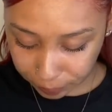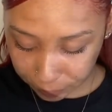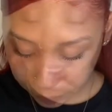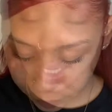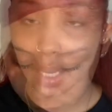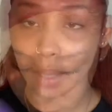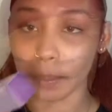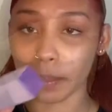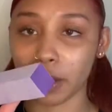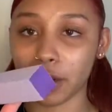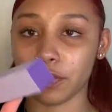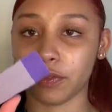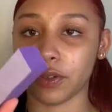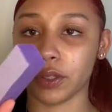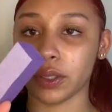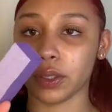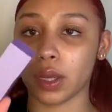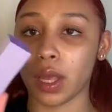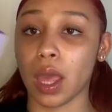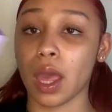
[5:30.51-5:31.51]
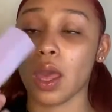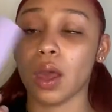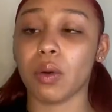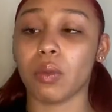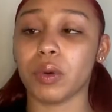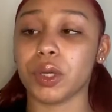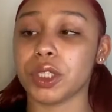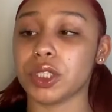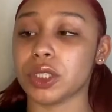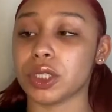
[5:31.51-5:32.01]
A buffer,
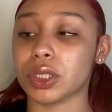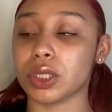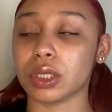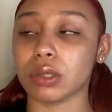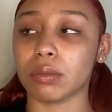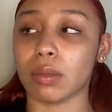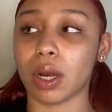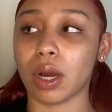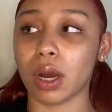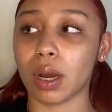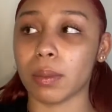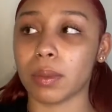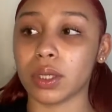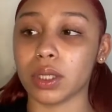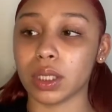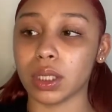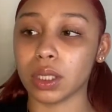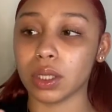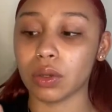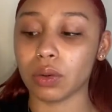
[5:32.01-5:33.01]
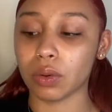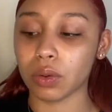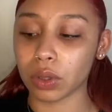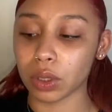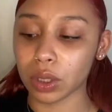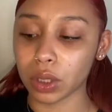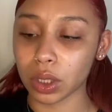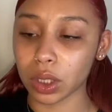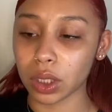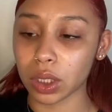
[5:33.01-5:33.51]
which my grandma did
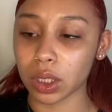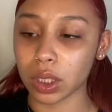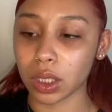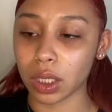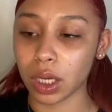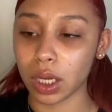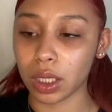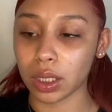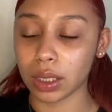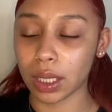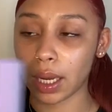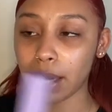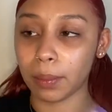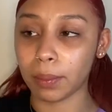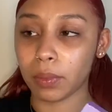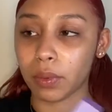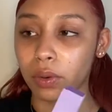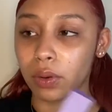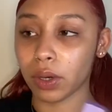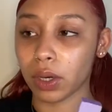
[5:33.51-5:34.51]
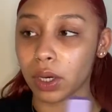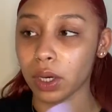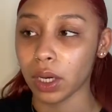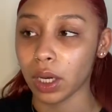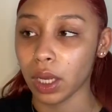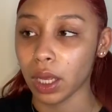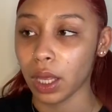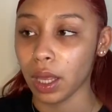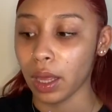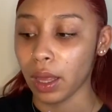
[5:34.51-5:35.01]
order a lot more,
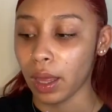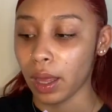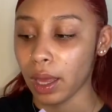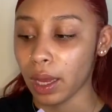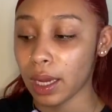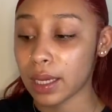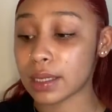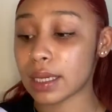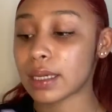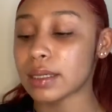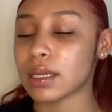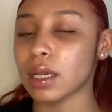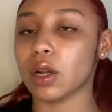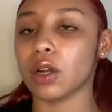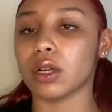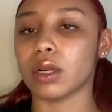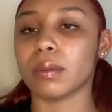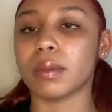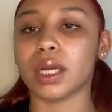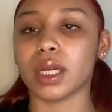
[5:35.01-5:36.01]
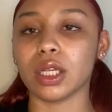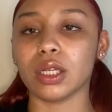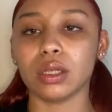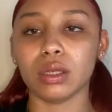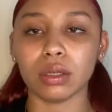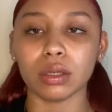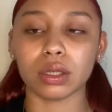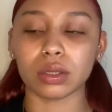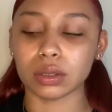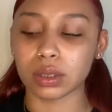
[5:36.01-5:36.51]
because I sent her the money, you
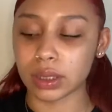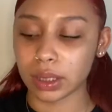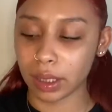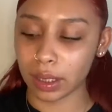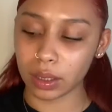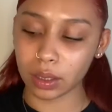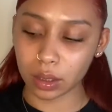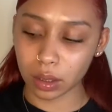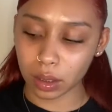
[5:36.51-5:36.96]
know, to get